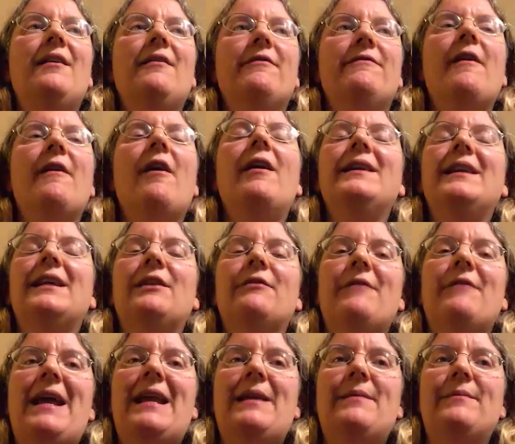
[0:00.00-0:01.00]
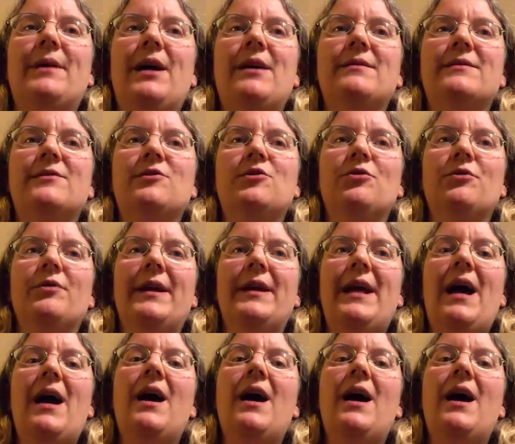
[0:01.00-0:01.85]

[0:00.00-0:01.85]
finding the Radium Girls story